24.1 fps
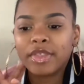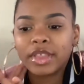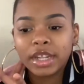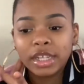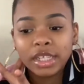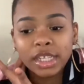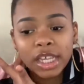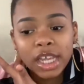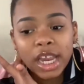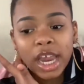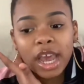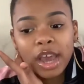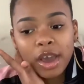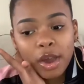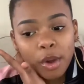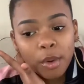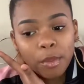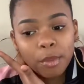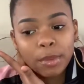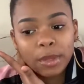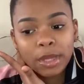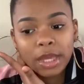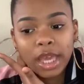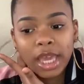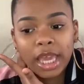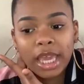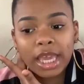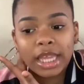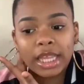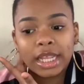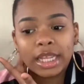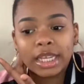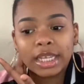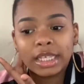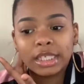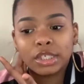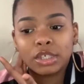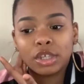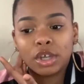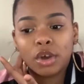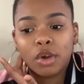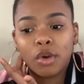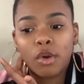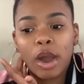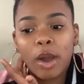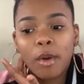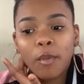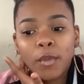It did help, and
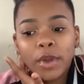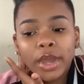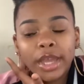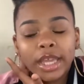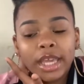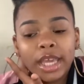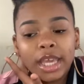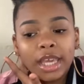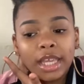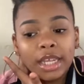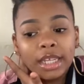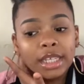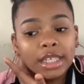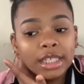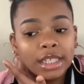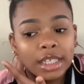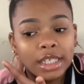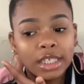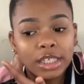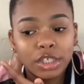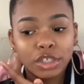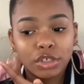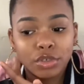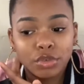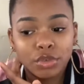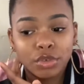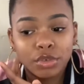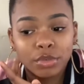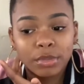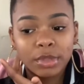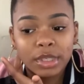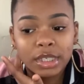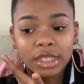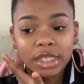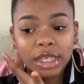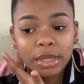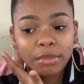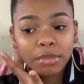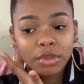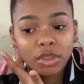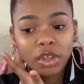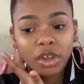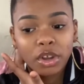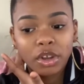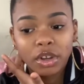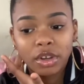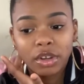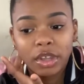so I went in Delicia's room and slept with
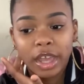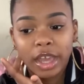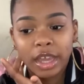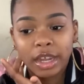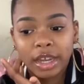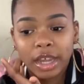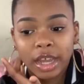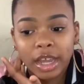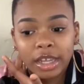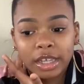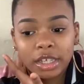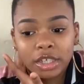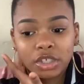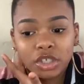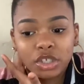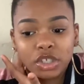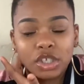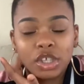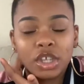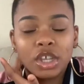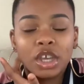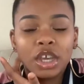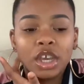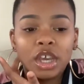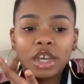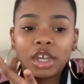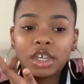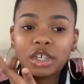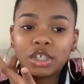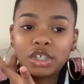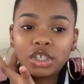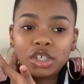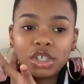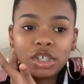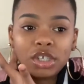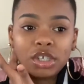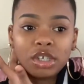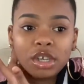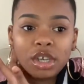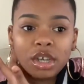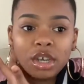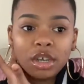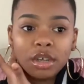her that night, because she